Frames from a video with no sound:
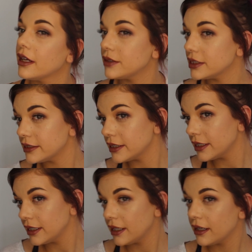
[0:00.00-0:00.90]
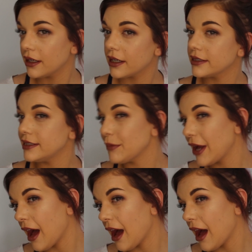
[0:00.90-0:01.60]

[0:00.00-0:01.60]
I can see my